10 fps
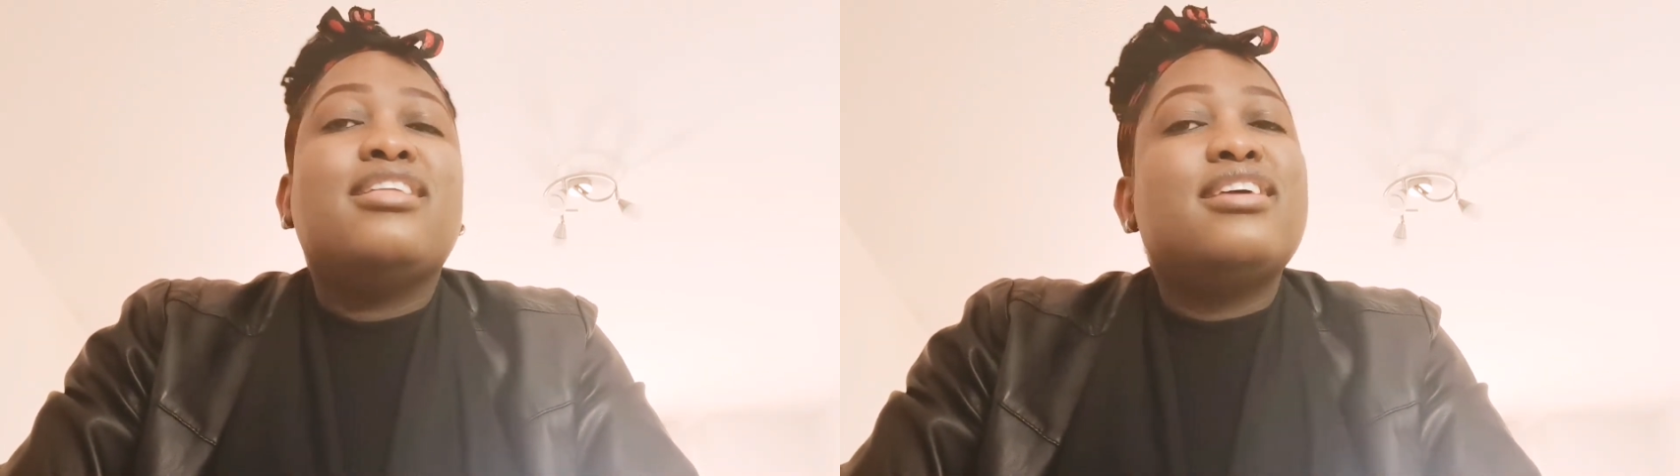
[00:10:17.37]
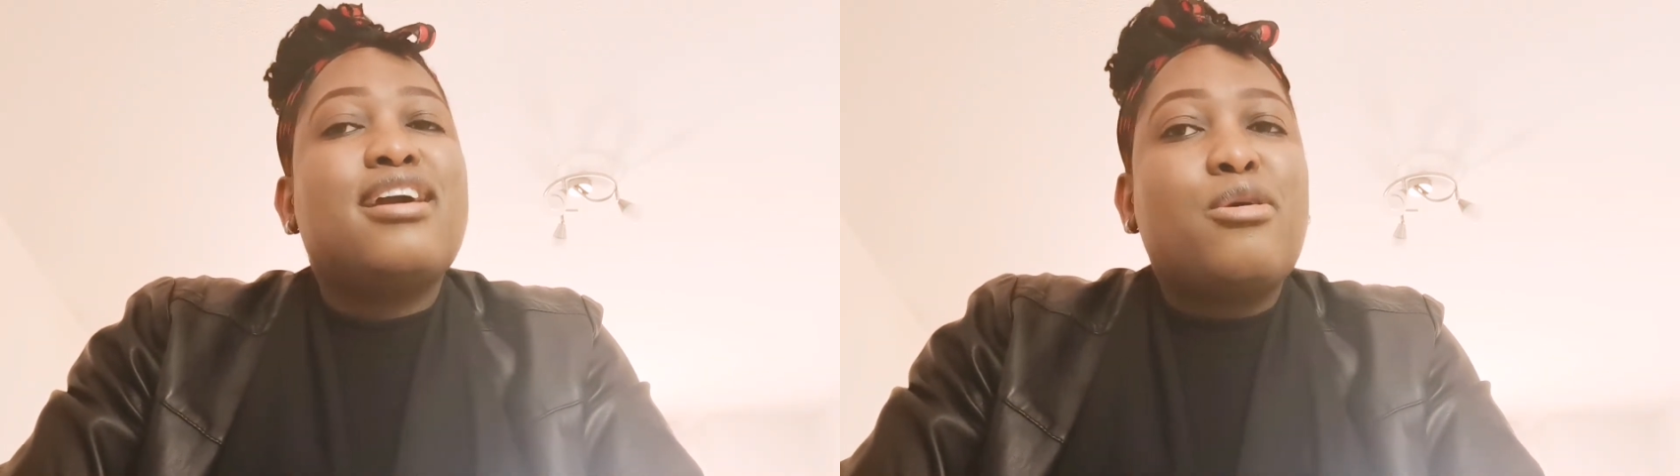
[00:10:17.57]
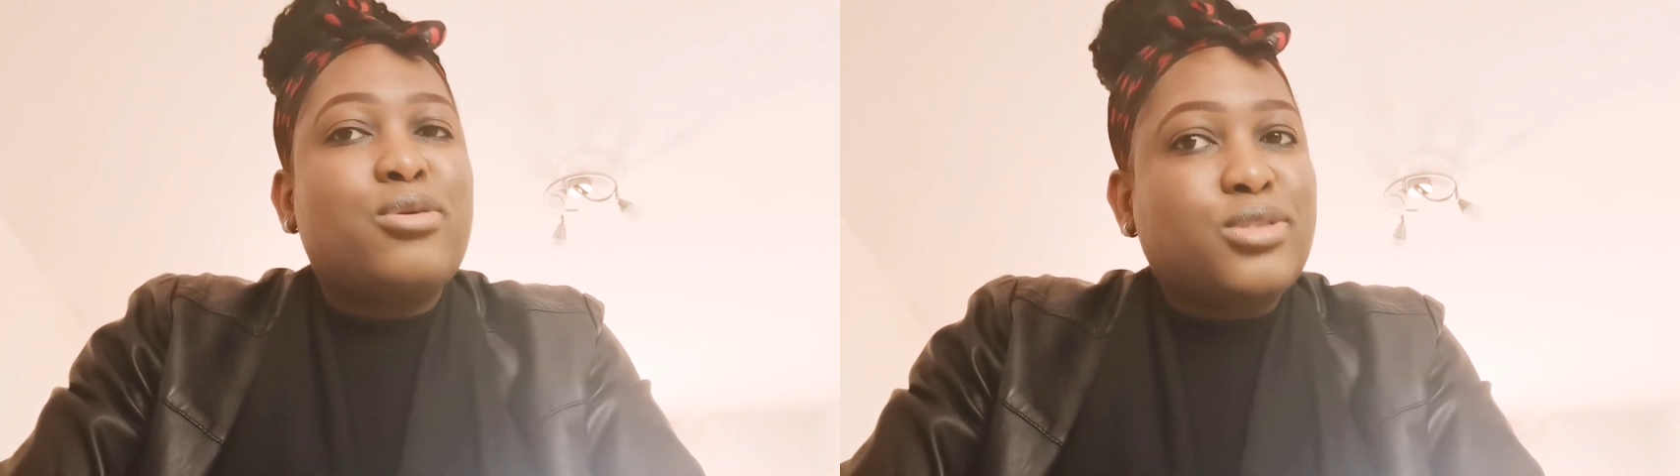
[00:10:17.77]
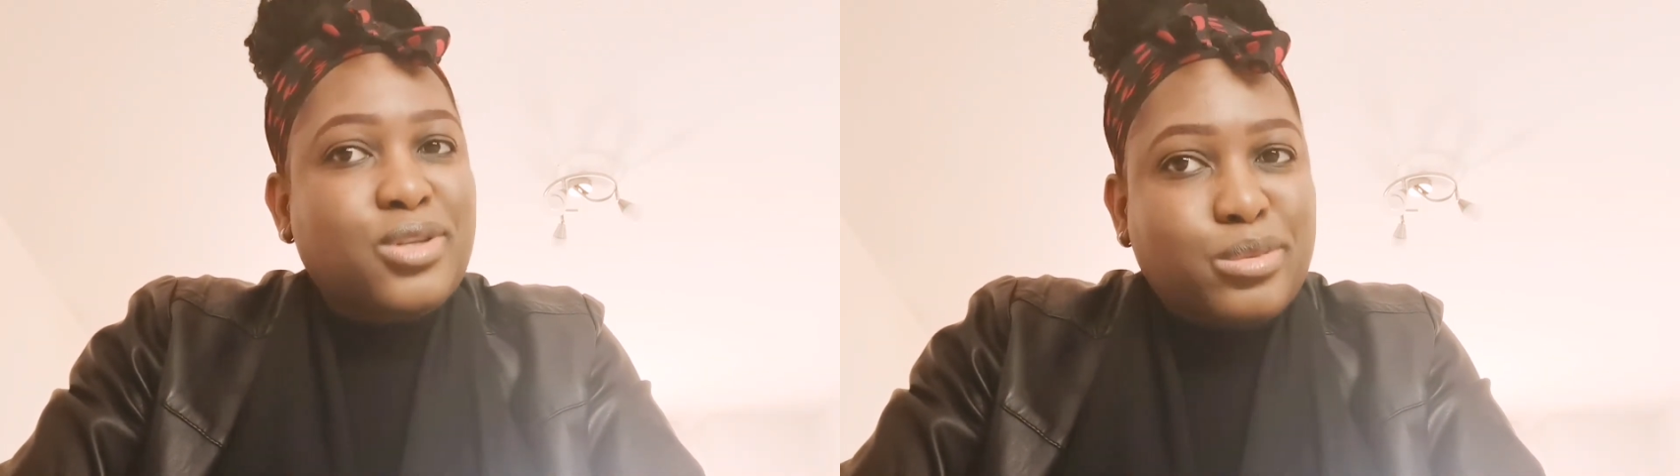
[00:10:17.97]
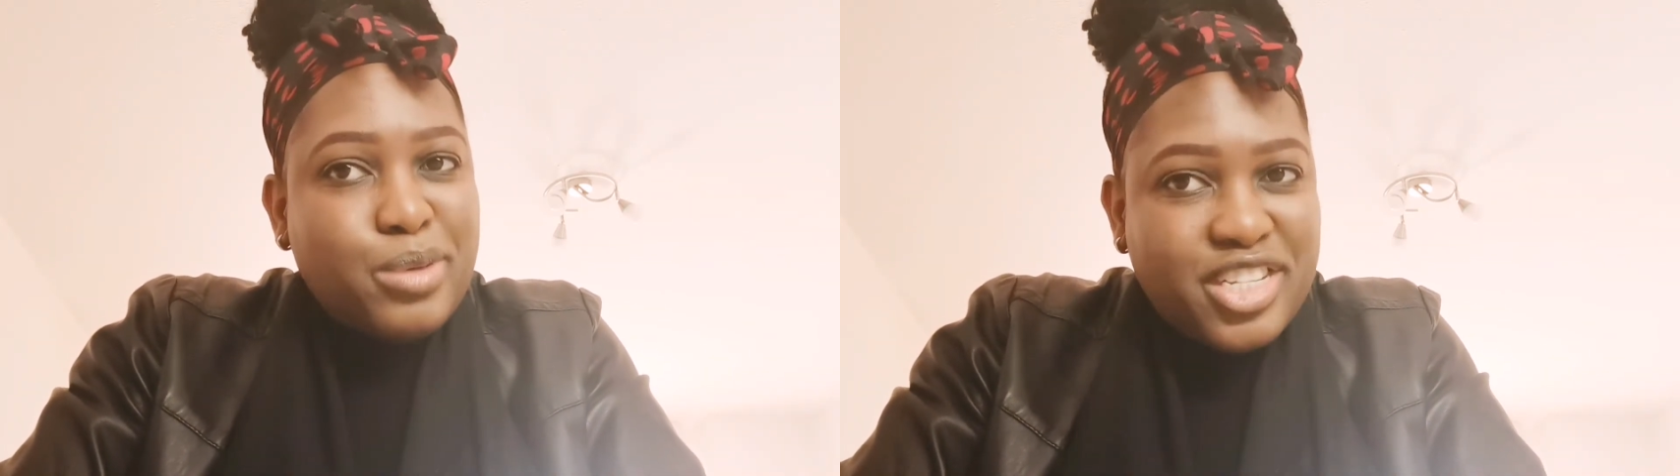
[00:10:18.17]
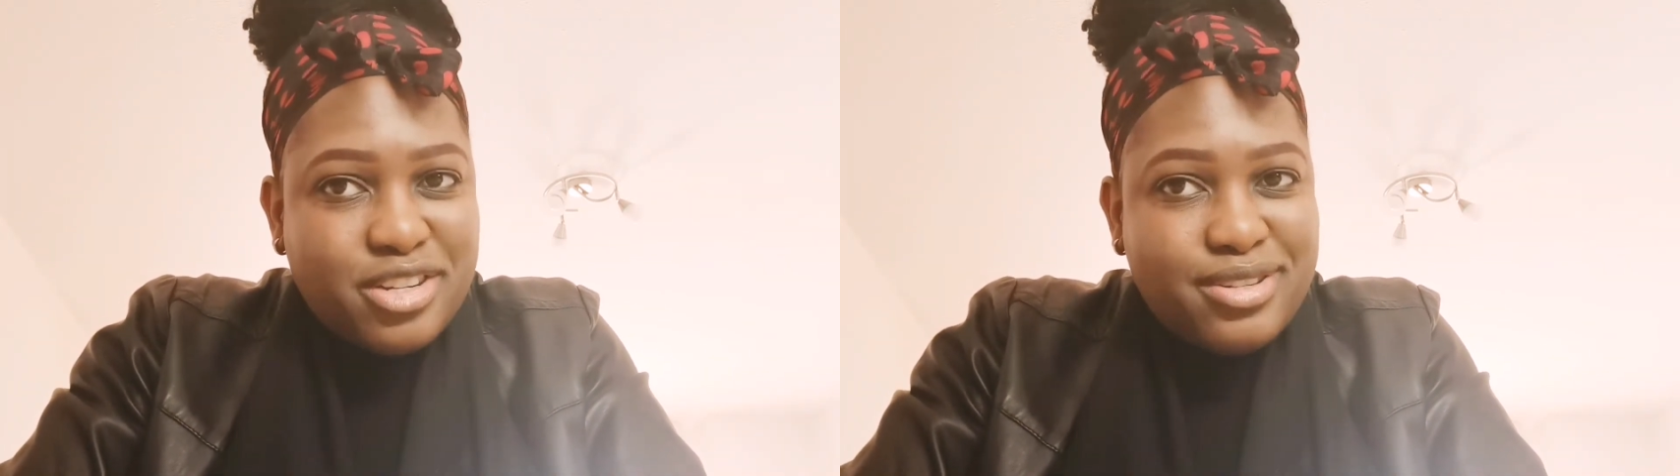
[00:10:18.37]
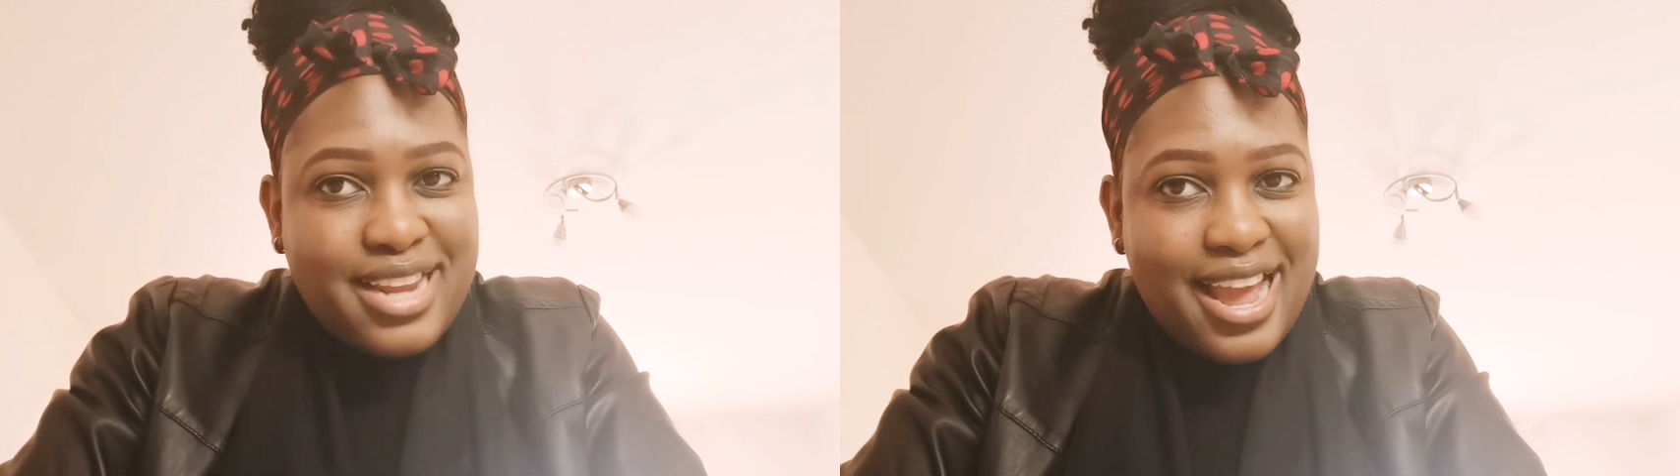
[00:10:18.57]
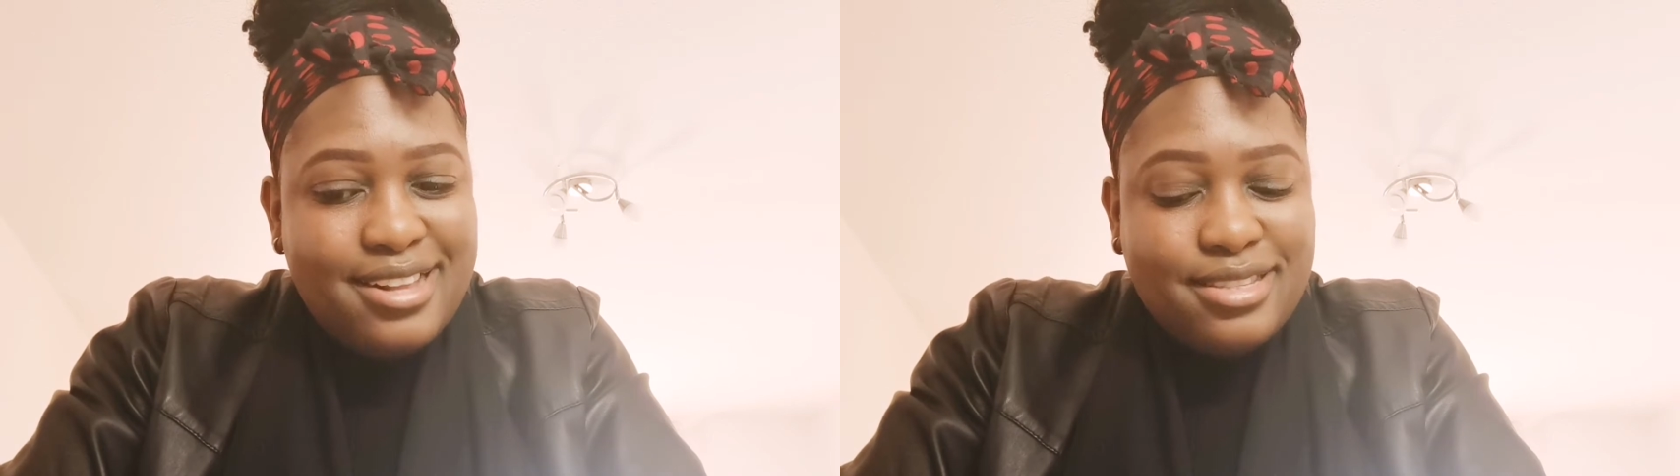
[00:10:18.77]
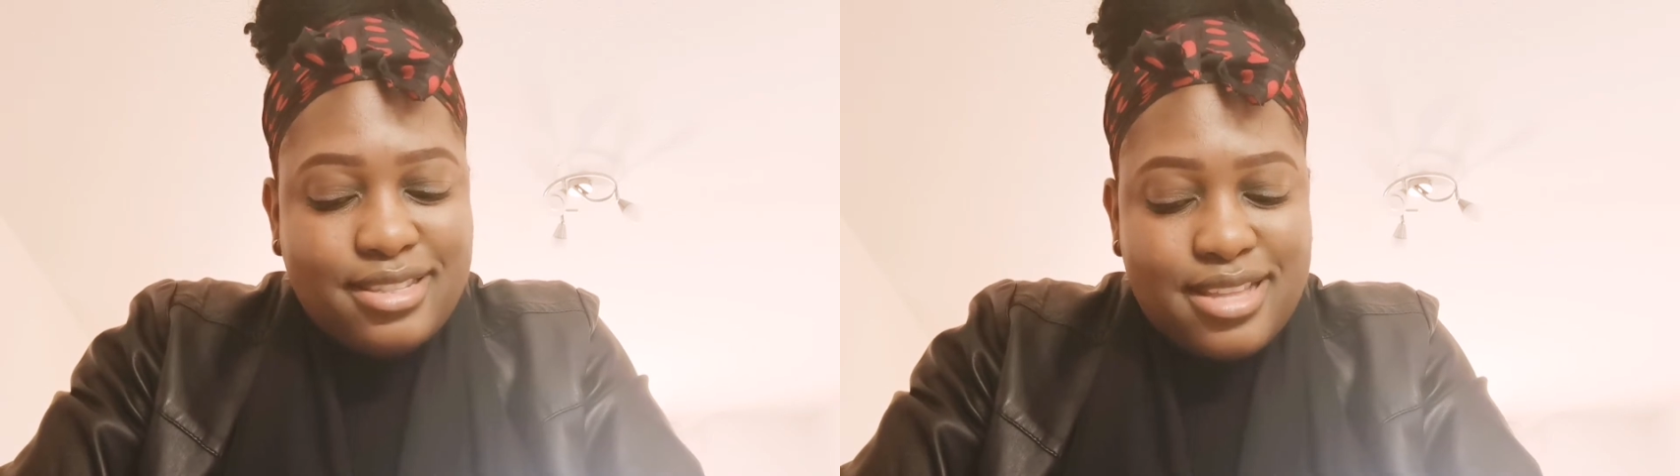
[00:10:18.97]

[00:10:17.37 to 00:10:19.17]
There are also special dates